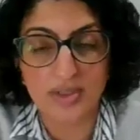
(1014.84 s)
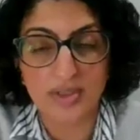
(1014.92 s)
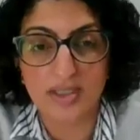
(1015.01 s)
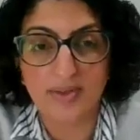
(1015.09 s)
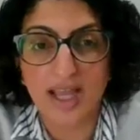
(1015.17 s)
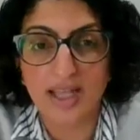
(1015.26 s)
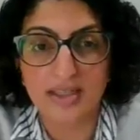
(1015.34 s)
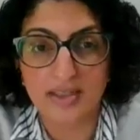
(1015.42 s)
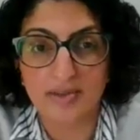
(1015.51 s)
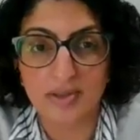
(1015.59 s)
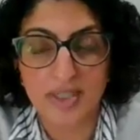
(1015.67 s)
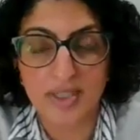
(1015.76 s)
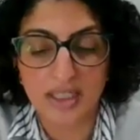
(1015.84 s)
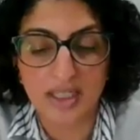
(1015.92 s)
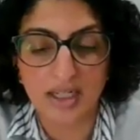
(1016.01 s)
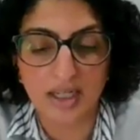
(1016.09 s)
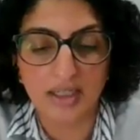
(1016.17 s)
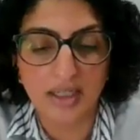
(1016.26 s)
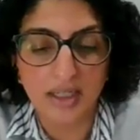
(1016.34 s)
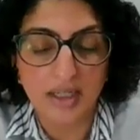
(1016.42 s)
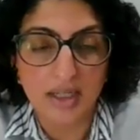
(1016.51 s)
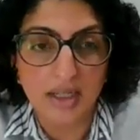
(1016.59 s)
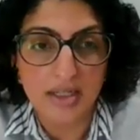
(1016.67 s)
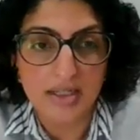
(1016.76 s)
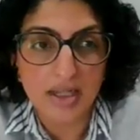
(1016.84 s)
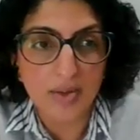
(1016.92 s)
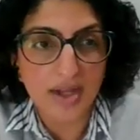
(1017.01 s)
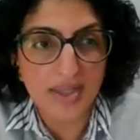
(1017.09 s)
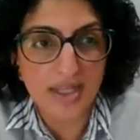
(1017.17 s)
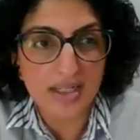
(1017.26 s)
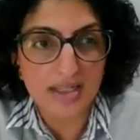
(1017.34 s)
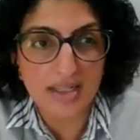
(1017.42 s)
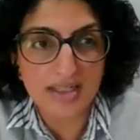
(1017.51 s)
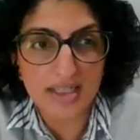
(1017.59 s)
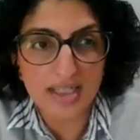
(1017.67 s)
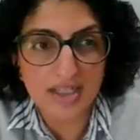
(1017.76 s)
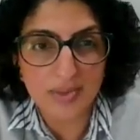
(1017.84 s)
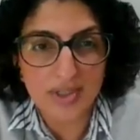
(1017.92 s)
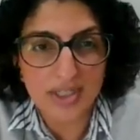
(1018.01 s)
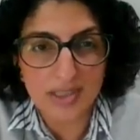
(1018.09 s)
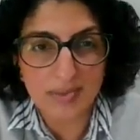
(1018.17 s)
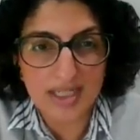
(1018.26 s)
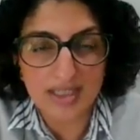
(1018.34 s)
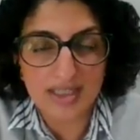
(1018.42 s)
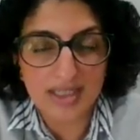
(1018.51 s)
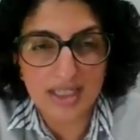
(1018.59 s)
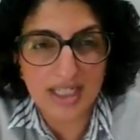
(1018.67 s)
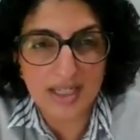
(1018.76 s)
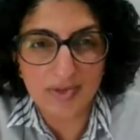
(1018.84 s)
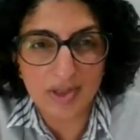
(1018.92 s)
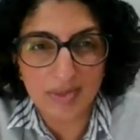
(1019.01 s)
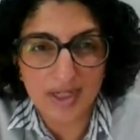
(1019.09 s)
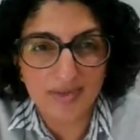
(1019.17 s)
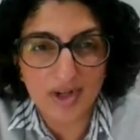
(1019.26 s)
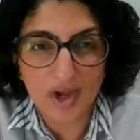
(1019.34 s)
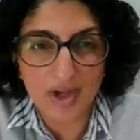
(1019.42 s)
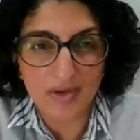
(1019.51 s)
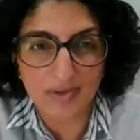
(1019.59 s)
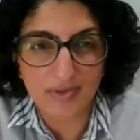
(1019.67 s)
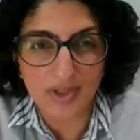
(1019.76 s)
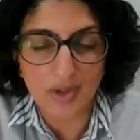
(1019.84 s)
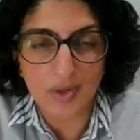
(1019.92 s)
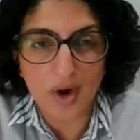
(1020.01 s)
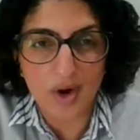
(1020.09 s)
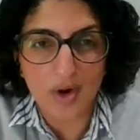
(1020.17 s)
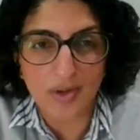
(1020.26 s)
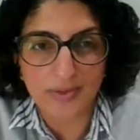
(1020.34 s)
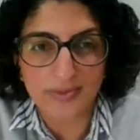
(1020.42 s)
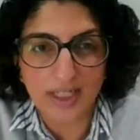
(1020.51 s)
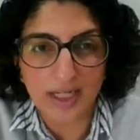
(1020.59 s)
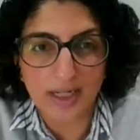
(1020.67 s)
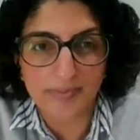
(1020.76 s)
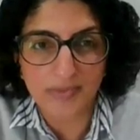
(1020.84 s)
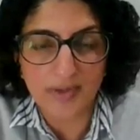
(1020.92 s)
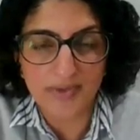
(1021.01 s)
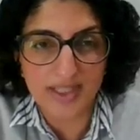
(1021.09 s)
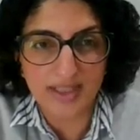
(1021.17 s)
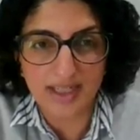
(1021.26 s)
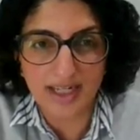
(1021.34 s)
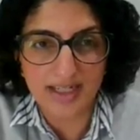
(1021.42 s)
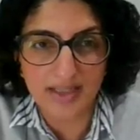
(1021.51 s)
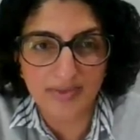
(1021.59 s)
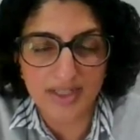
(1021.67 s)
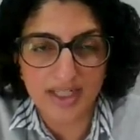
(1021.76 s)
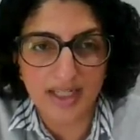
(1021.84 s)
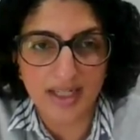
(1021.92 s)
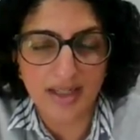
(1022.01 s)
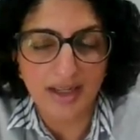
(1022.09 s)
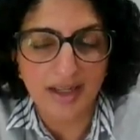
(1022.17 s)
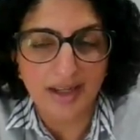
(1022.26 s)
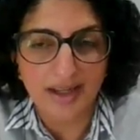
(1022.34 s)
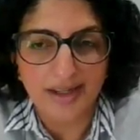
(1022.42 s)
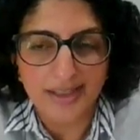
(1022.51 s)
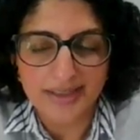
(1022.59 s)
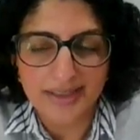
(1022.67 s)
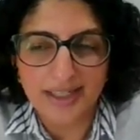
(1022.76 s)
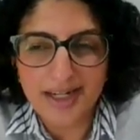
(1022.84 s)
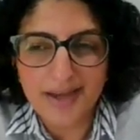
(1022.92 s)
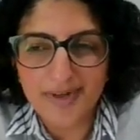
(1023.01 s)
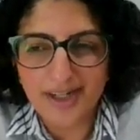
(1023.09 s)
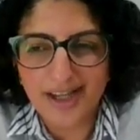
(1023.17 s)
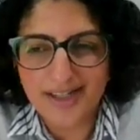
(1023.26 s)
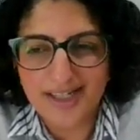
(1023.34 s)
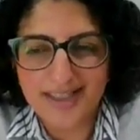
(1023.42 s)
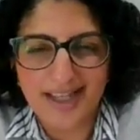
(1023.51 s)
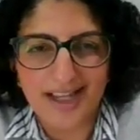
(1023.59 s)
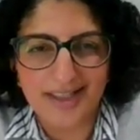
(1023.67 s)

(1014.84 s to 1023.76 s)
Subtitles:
causes of cancer in particular. So I think City just wanted me to give you a bit of an overview of physical activity. And I never like to